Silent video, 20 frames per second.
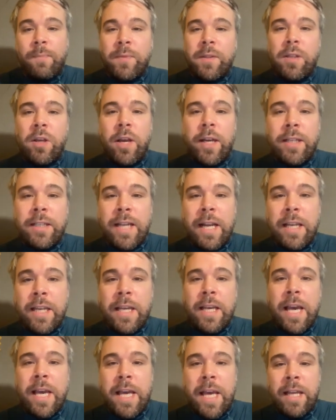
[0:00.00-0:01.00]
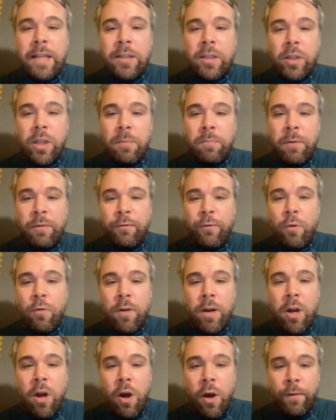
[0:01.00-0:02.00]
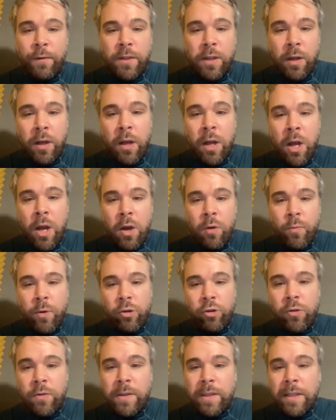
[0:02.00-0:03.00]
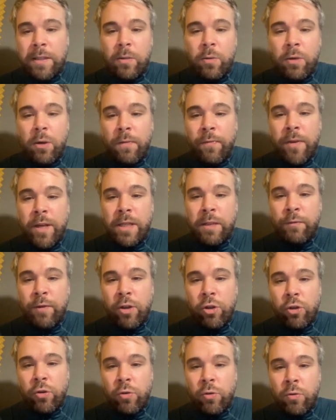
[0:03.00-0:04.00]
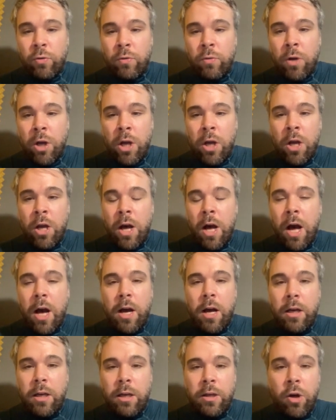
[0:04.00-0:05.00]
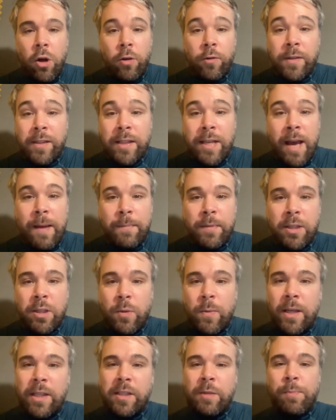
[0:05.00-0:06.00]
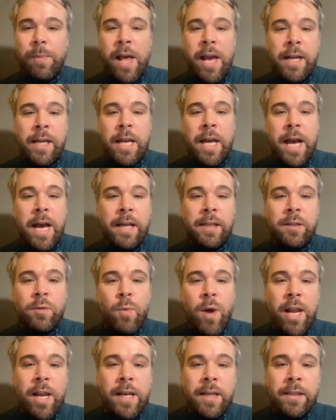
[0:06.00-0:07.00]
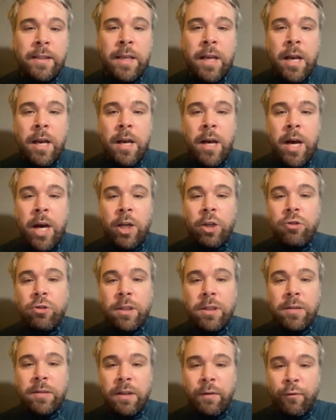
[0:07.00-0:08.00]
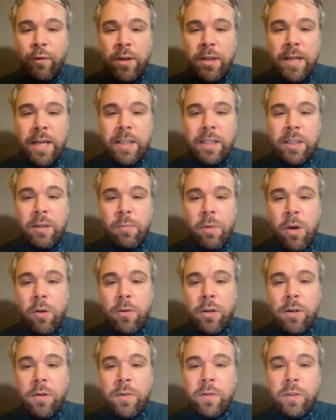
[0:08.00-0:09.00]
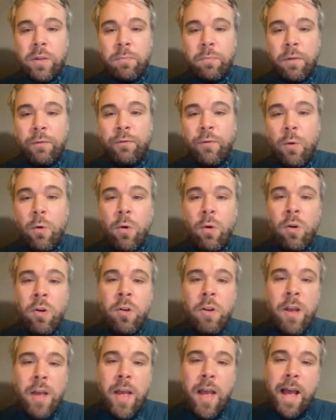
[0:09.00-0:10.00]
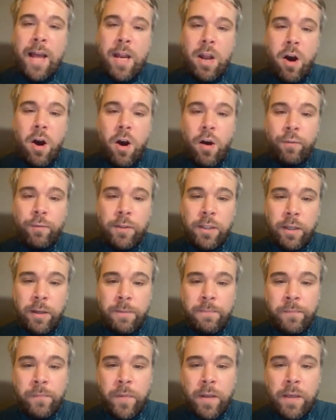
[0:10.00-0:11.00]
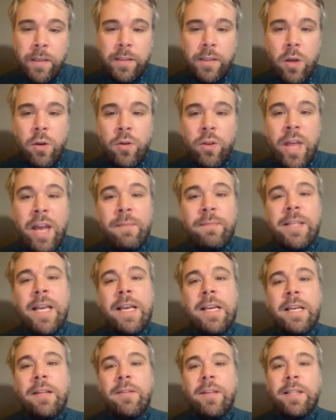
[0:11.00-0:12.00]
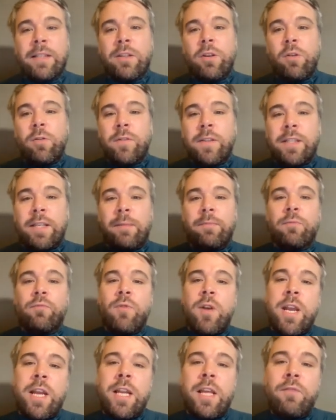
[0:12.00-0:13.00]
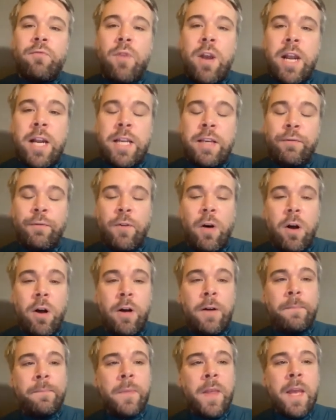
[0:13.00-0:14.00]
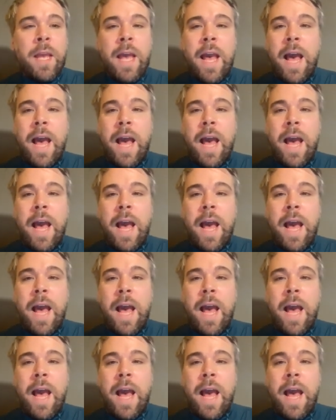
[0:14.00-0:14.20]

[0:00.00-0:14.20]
website dedicated to the before and after, which uses all of these visual concepts to explain it, as well as hundreds of different testimonials of before and after. So they've taken this concept really, really far,